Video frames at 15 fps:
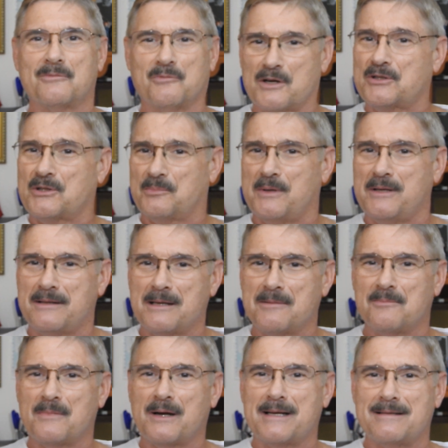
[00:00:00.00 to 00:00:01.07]
recipe
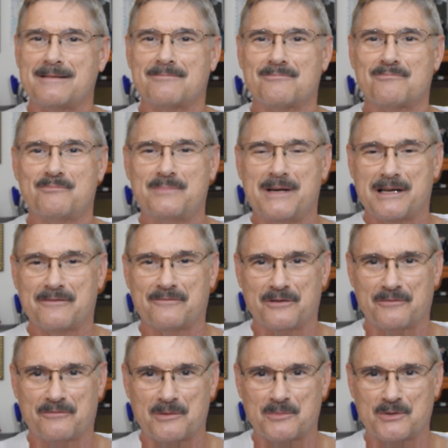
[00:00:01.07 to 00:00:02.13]
that might
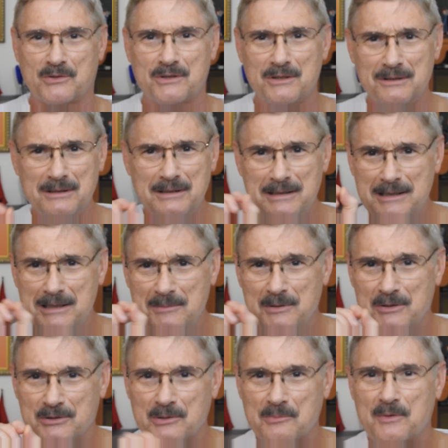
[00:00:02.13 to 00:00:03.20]
benefit from just a little
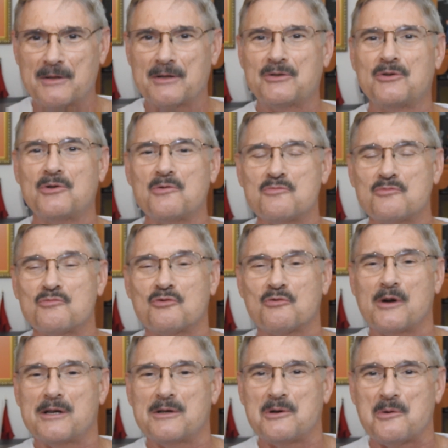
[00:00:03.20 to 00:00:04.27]
bit something that you don't
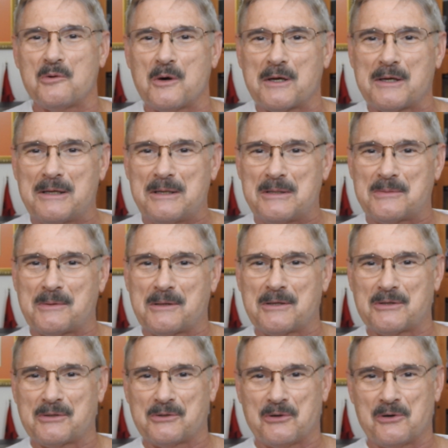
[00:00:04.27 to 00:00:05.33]
quite know what it is, but
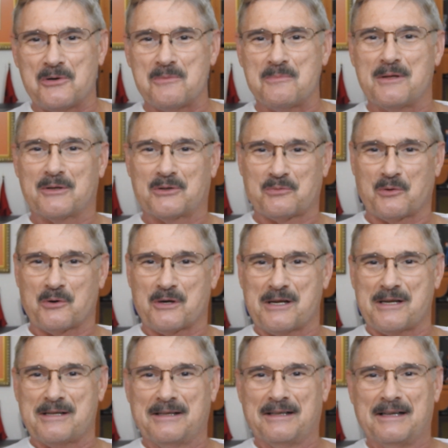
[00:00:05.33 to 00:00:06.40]
it's an herb that's
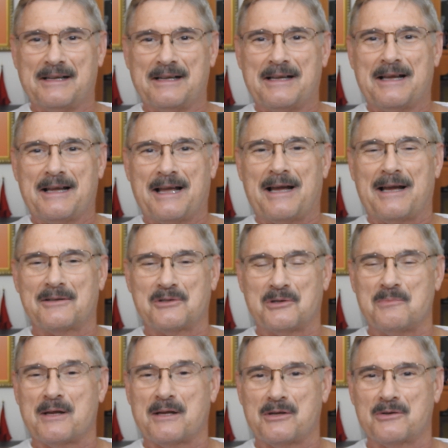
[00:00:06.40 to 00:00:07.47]
working to
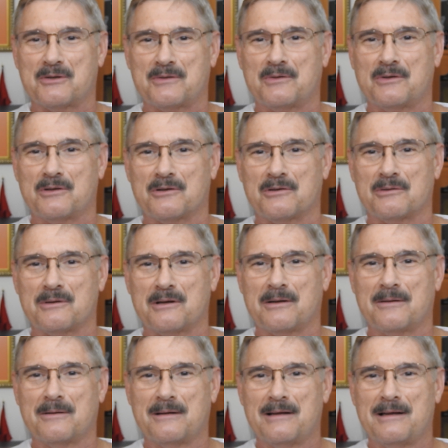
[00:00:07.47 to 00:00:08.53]
make your
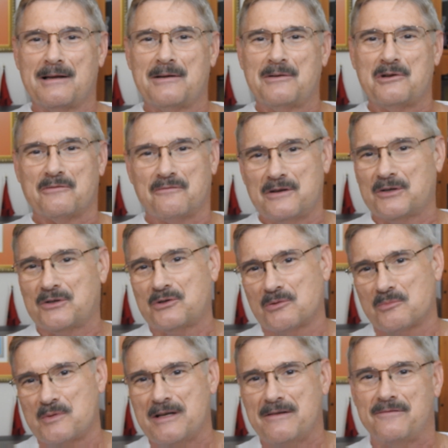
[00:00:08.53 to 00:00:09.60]
fish, your
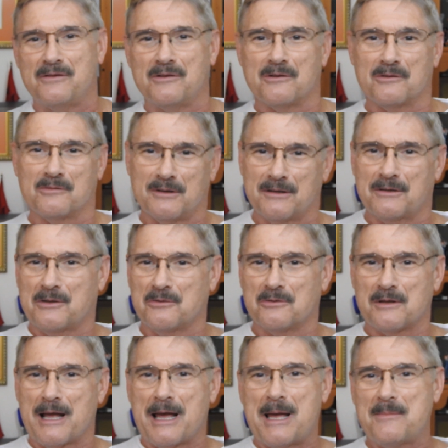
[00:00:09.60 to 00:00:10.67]
beef, your
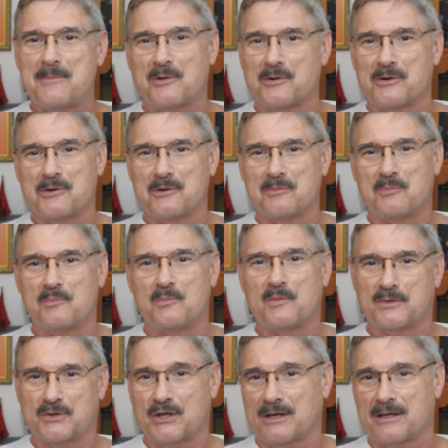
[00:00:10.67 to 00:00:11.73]
lamb, or your
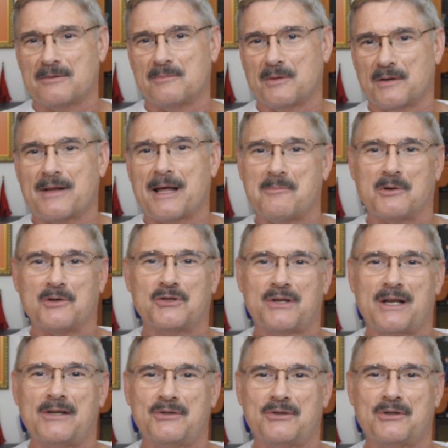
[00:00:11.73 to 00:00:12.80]
chicken that much
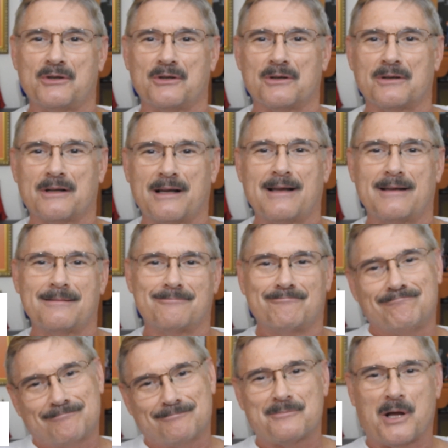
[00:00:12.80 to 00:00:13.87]
tastier. And
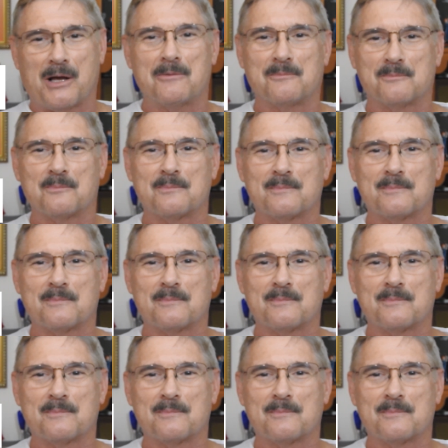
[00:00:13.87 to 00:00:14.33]
well,